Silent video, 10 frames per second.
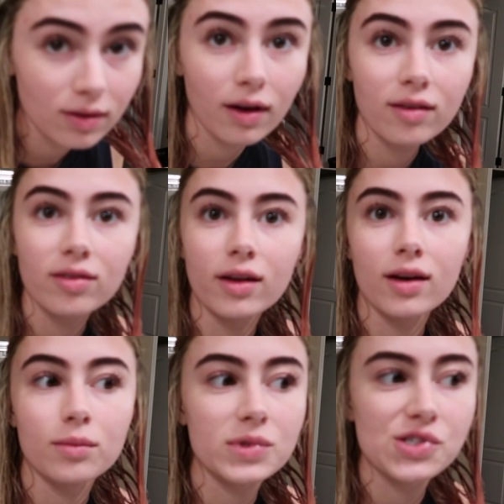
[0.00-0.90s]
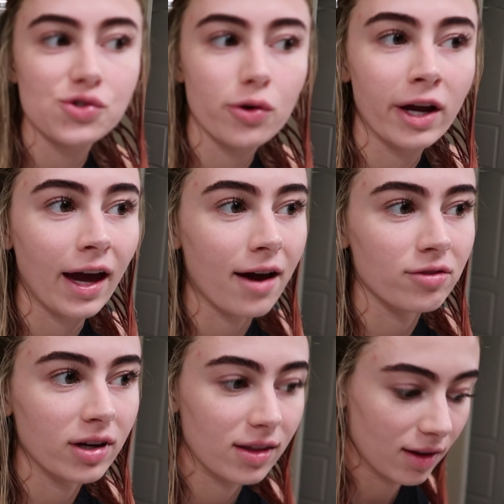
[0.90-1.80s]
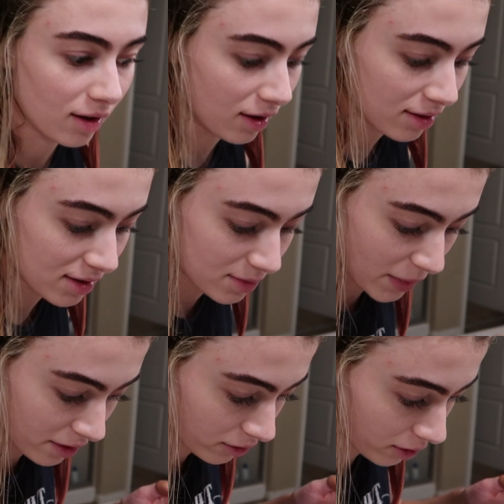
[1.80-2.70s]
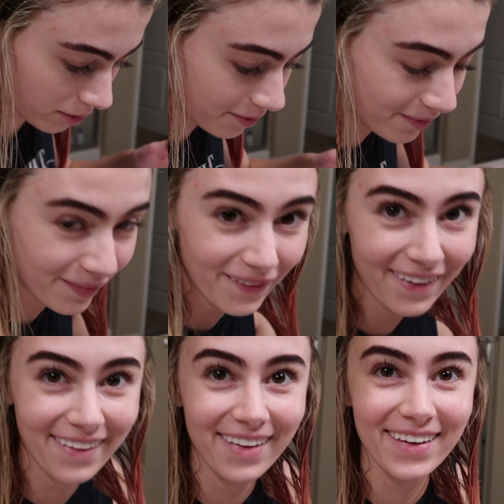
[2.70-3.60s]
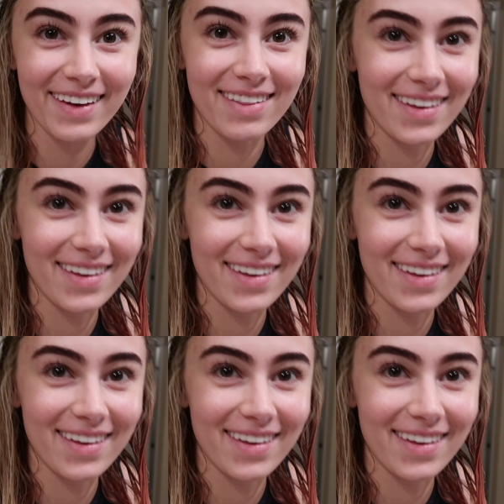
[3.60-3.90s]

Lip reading: I feel like I'm destroying everything in this bathroom. Look at